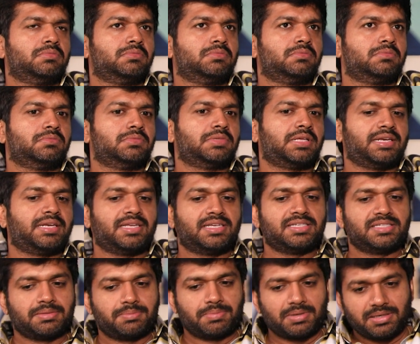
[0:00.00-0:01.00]
name
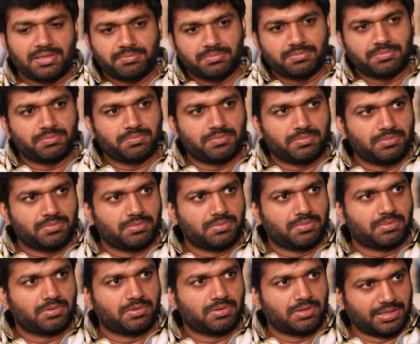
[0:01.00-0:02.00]
Japan quick
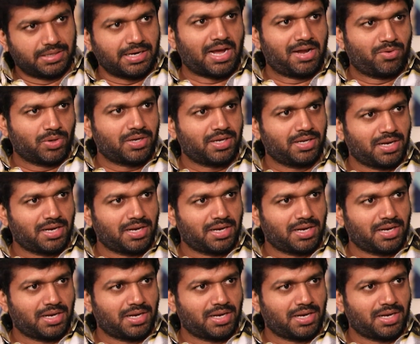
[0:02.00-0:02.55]
and okay